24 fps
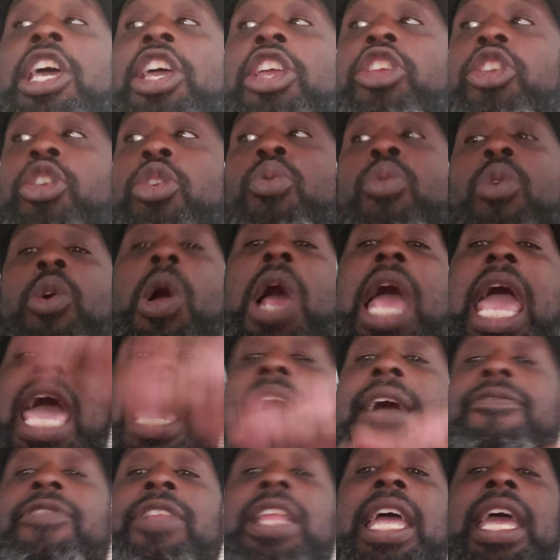you will
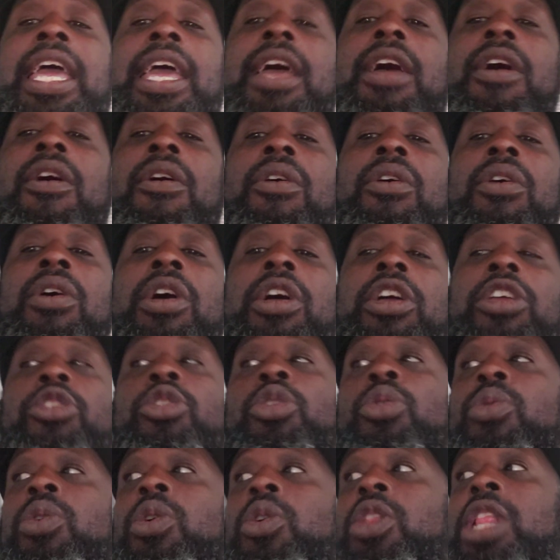have now.
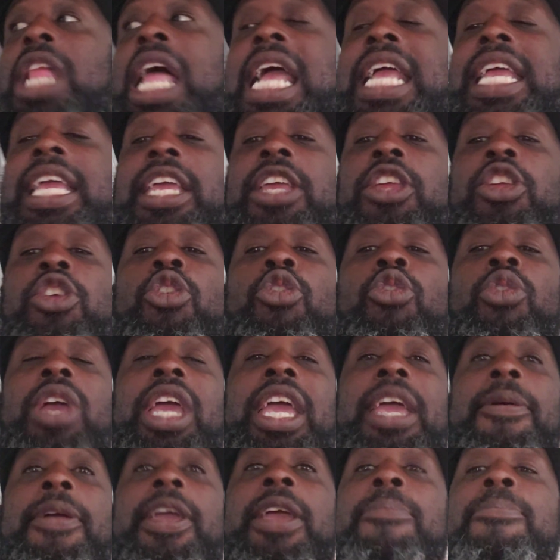You will, like,
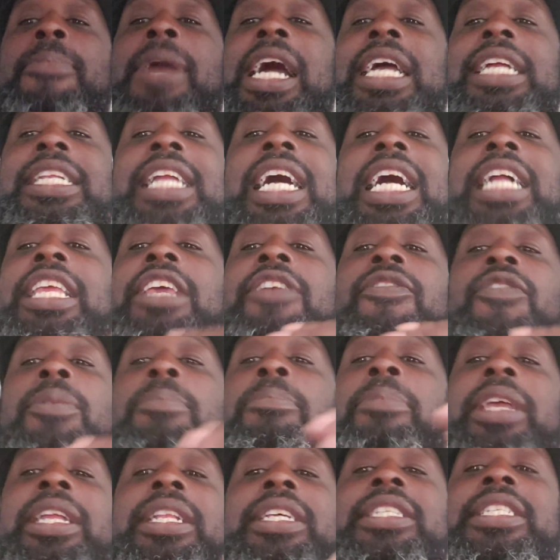it might not even
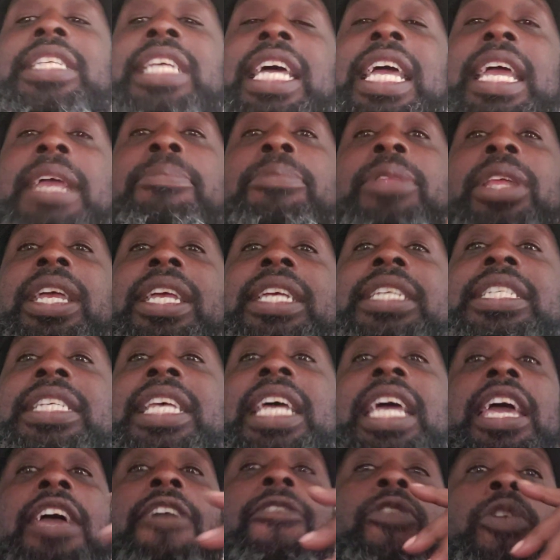be the same thing.
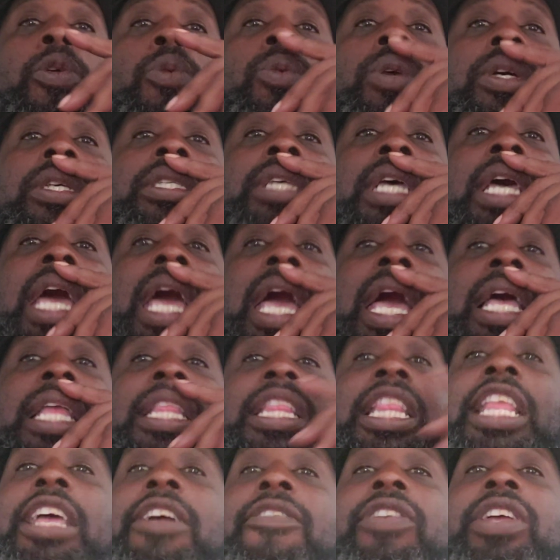Say if you was
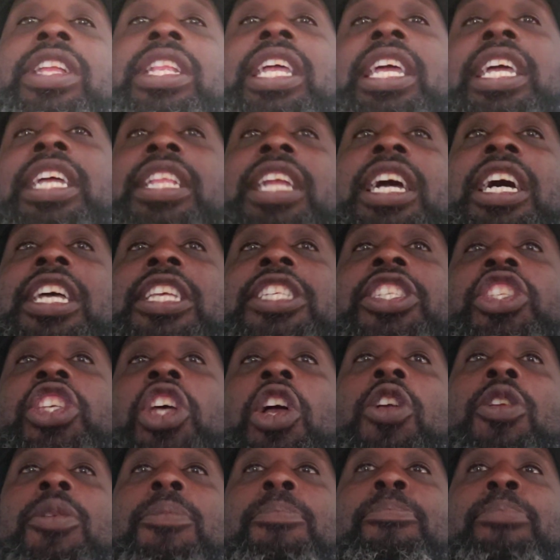living in a
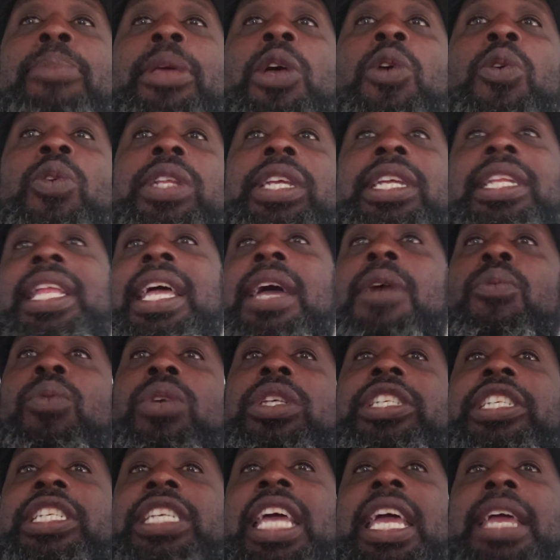certain building that
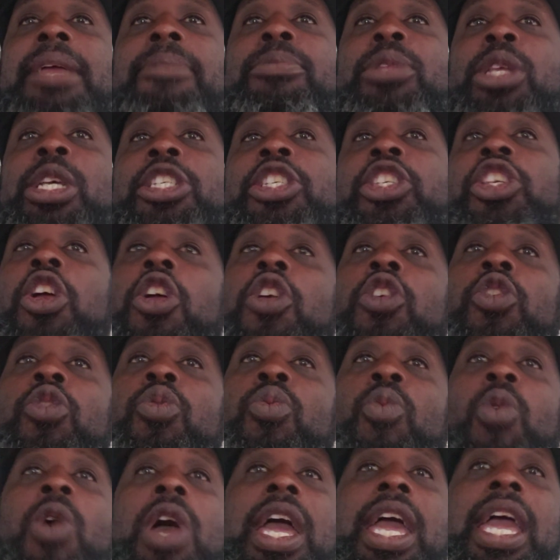was shaped a
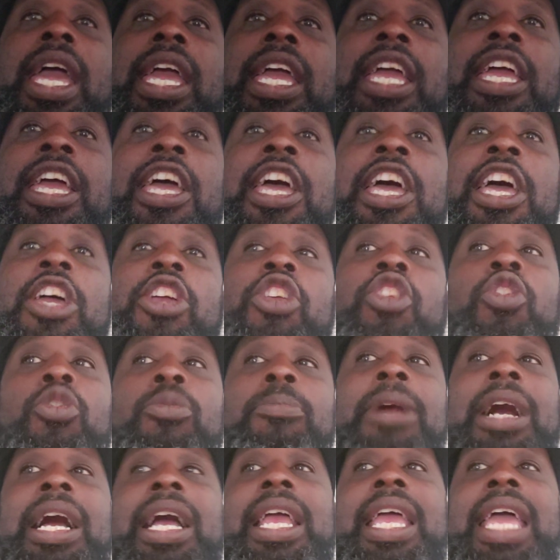certain way, you
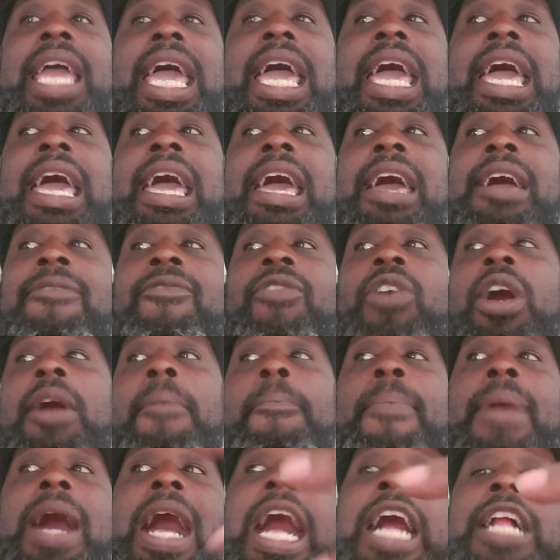might have a
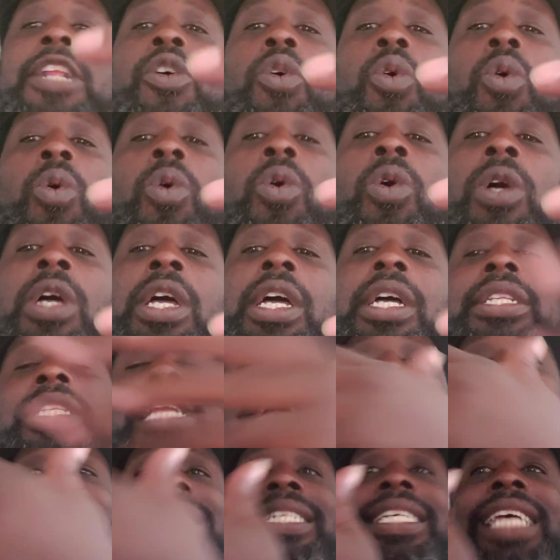bottle
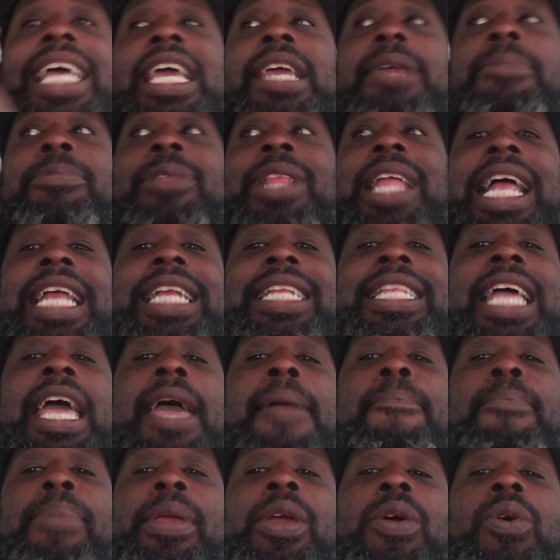that's shaped like
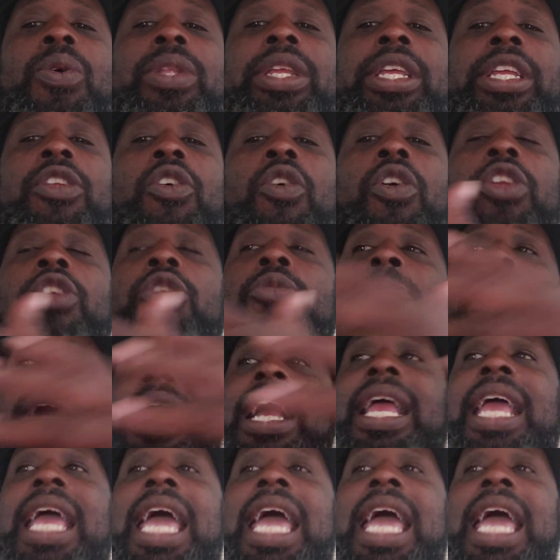that building, or you might